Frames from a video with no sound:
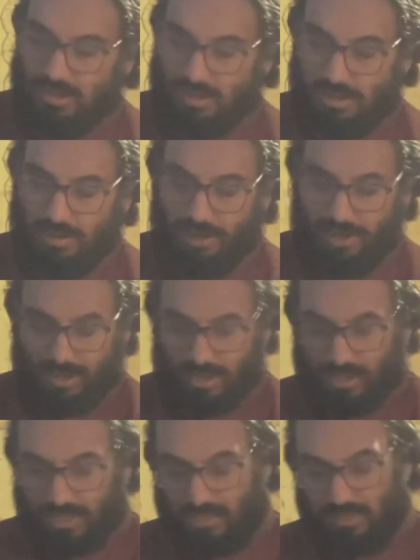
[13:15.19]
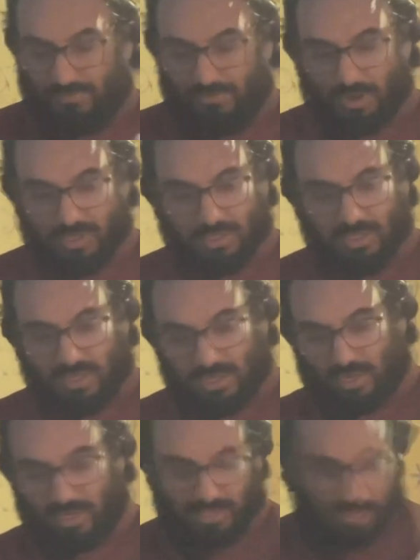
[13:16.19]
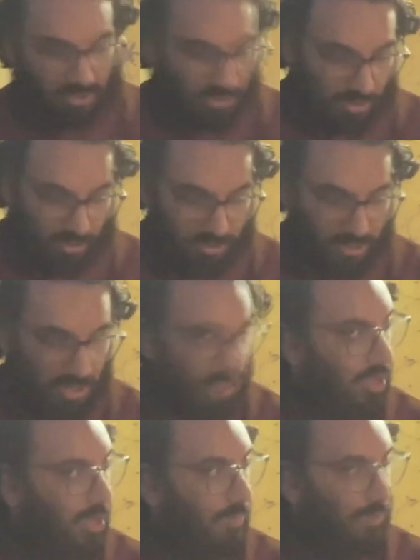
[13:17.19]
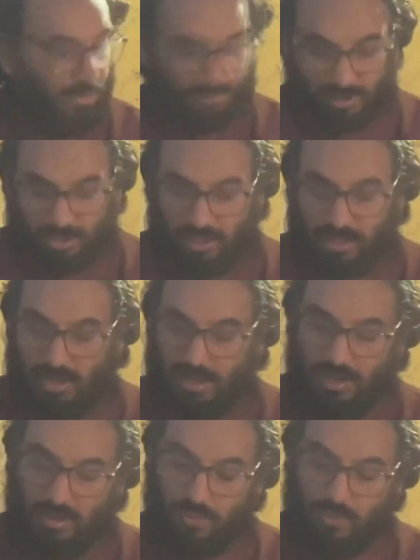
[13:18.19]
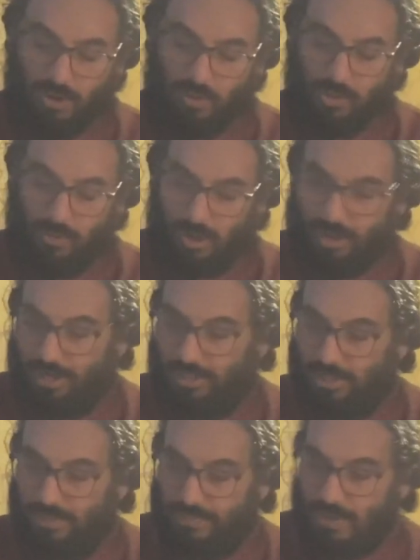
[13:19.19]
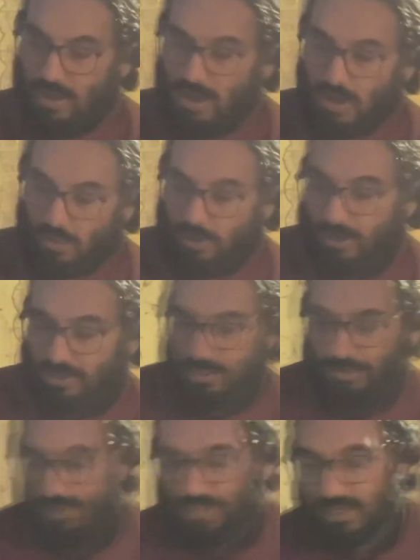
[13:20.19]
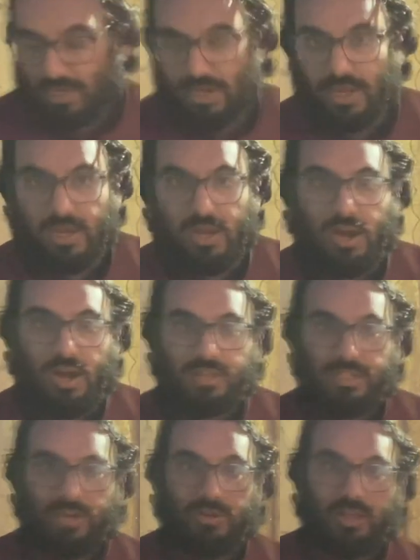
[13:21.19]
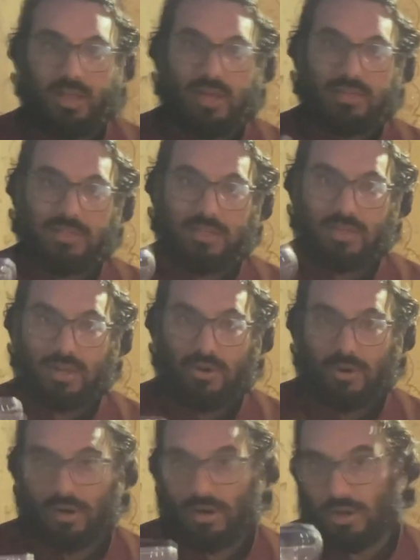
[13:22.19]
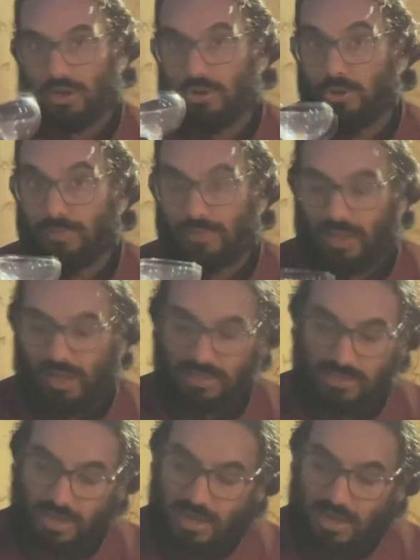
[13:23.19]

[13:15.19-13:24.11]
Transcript: All right, nice and frosty, nice and cold, perfectly where we want it. We're gonna serve this in a cocktail glass or a coupe glass.